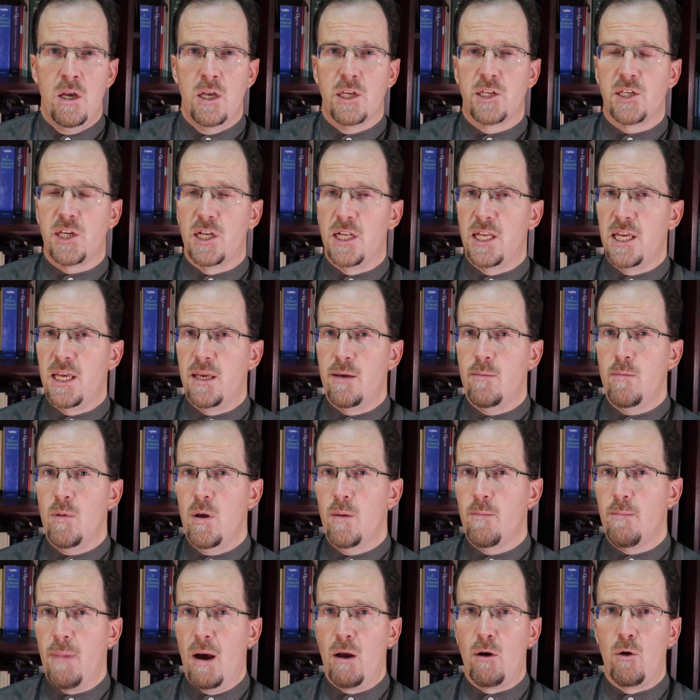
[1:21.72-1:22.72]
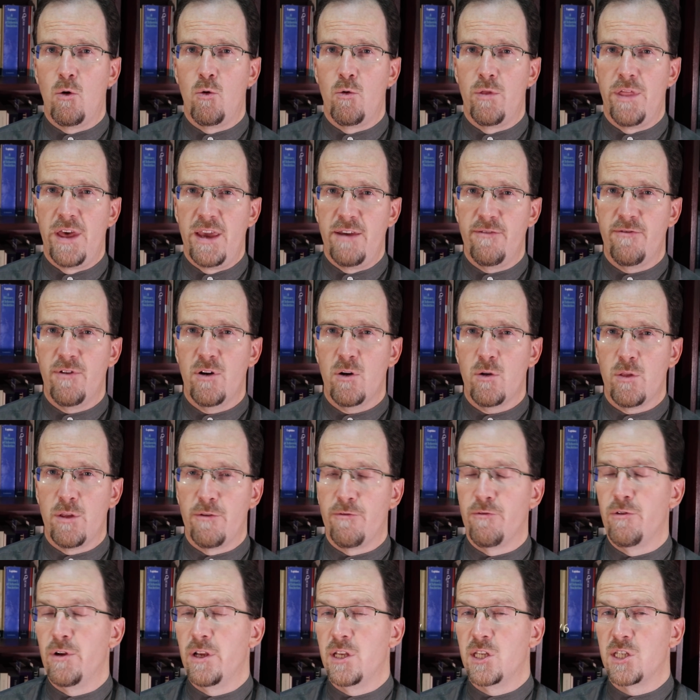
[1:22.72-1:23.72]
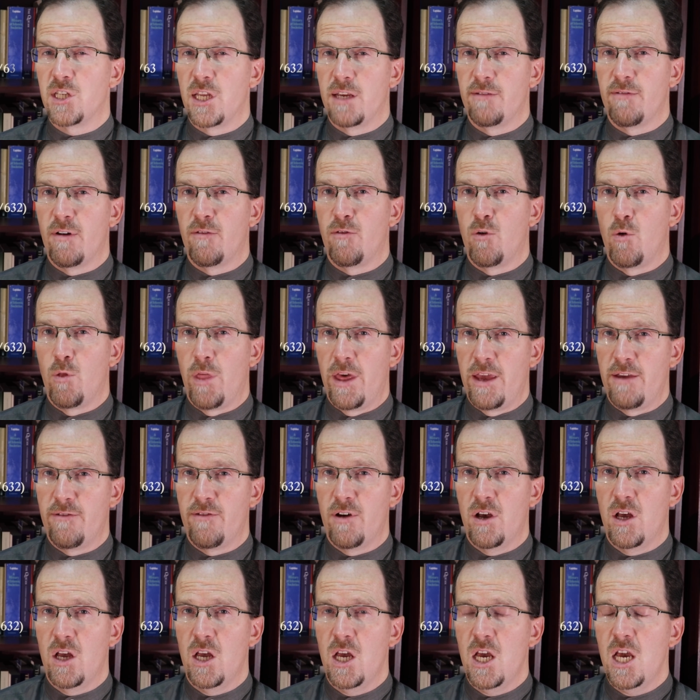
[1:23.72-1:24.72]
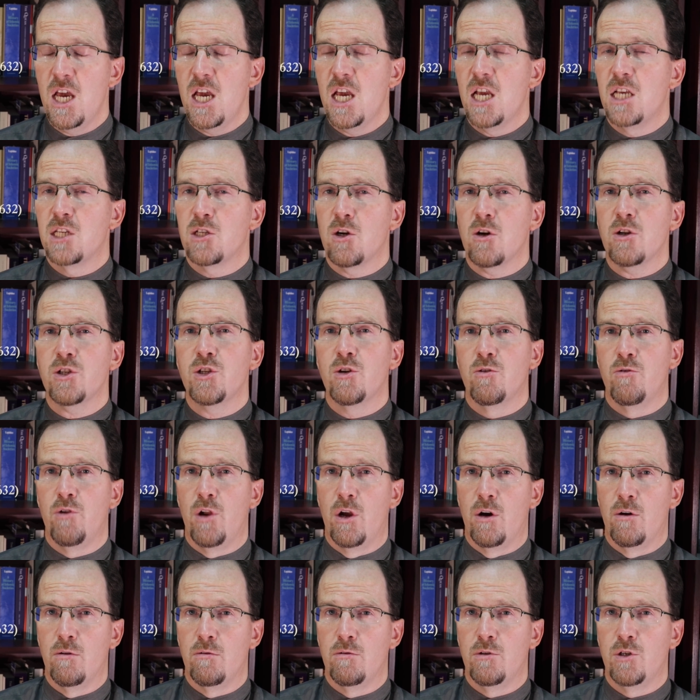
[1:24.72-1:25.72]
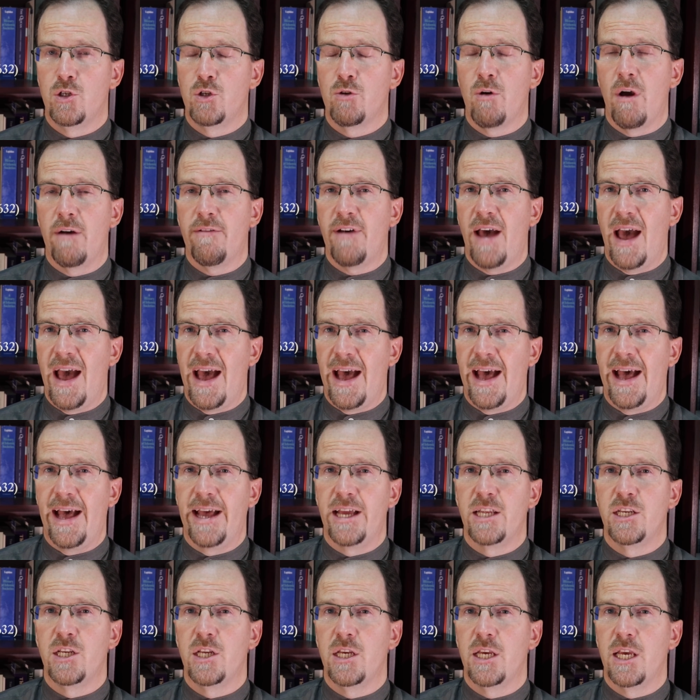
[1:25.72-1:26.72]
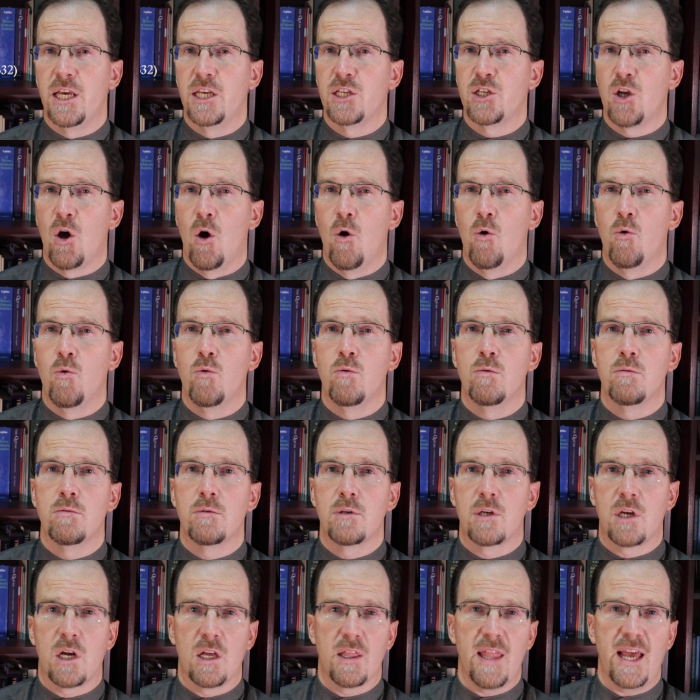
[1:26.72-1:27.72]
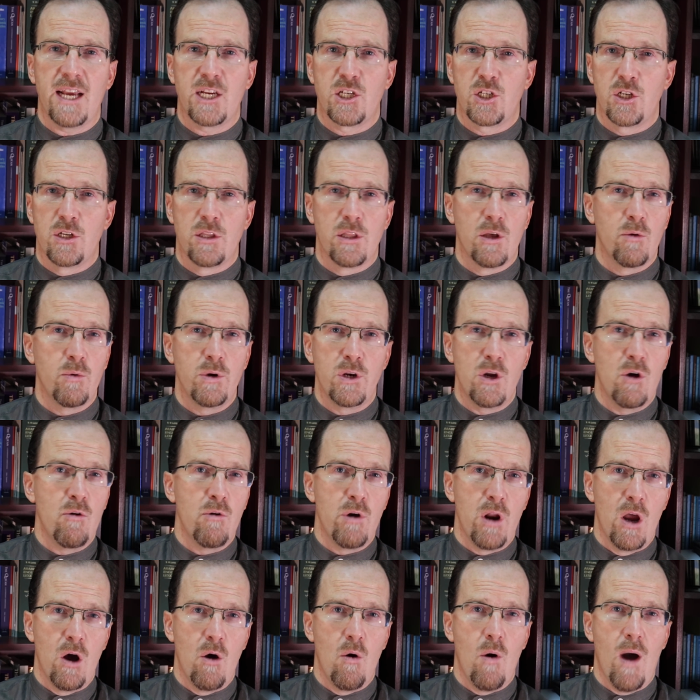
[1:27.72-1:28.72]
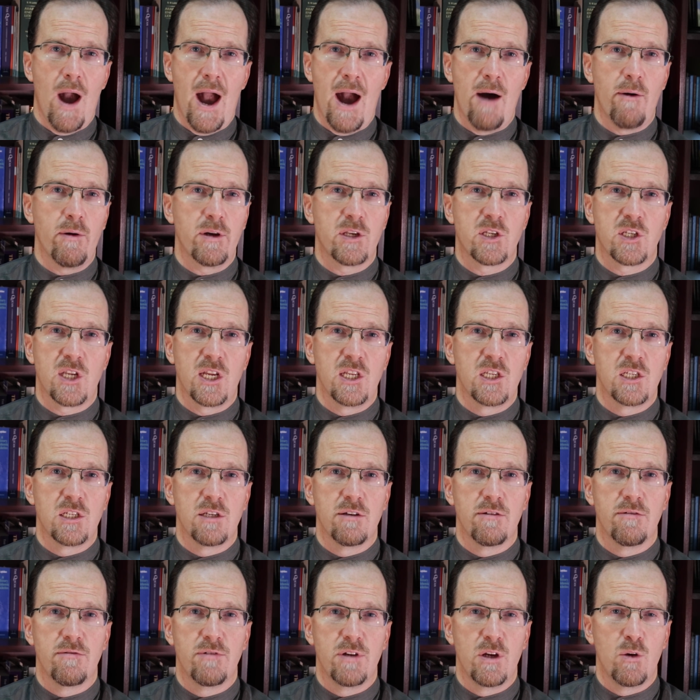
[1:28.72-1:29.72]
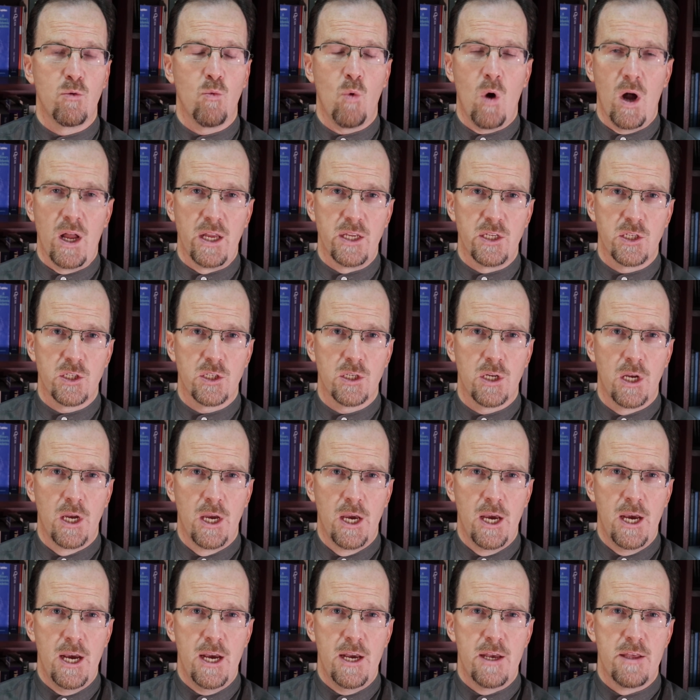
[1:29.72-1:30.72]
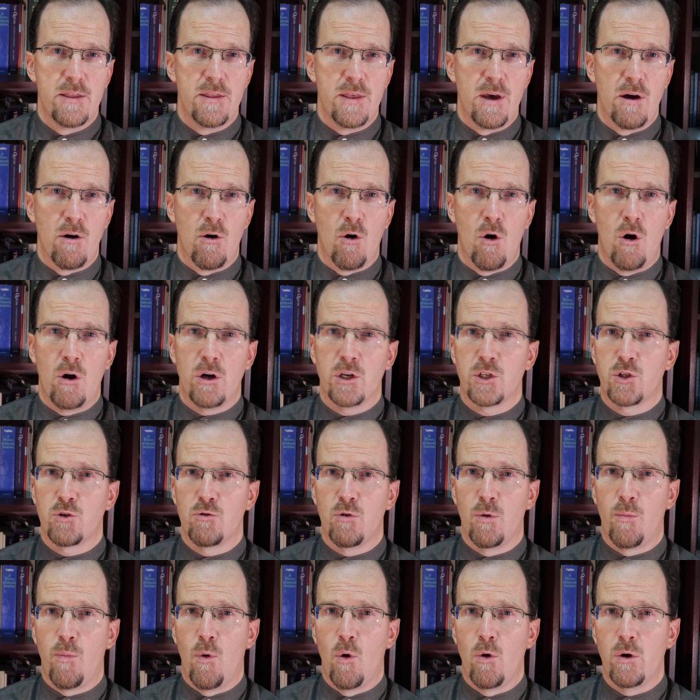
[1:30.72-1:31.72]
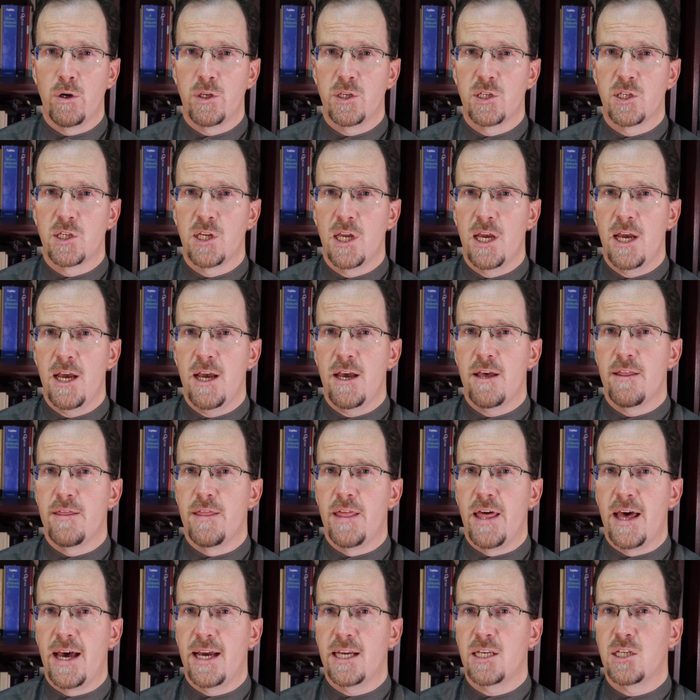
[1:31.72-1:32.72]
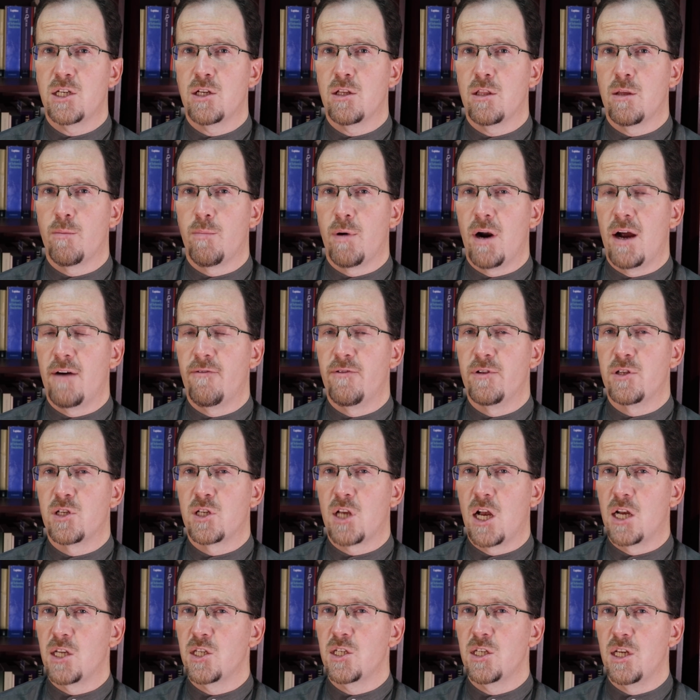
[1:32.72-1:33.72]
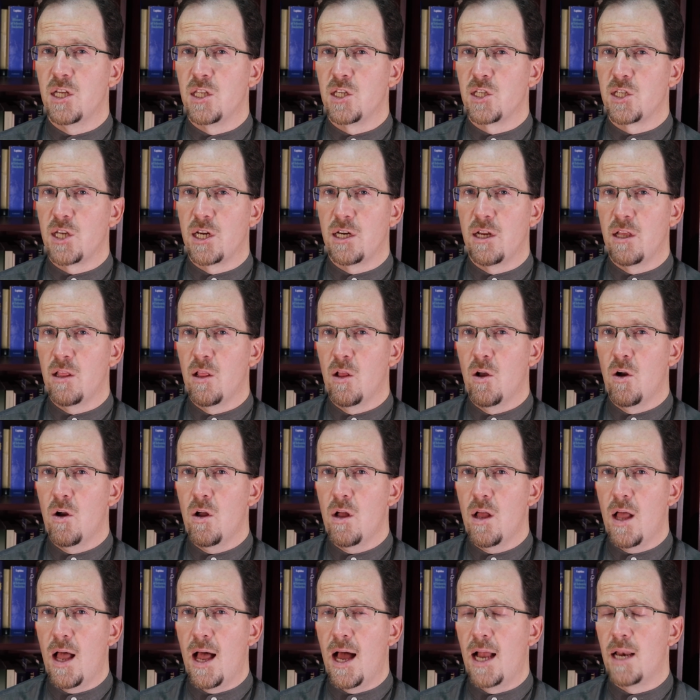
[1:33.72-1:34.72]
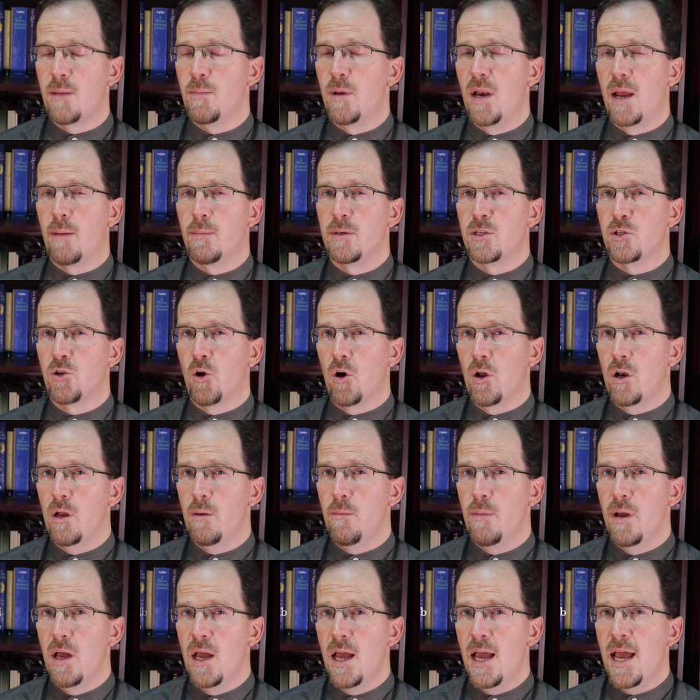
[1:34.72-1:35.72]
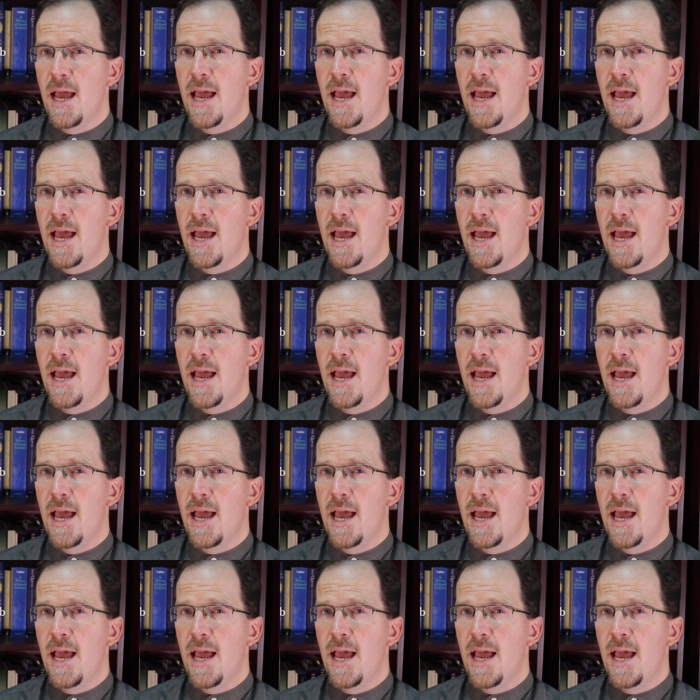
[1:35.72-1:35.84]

Salim, Mawla Hudhayfa, the freed slave of Hudhayfa, is also known to have had his own collection, though we don't know how extensive it was. There are also reports that the Prophet's cousin and son-in-law, Ali bin Abi Talib,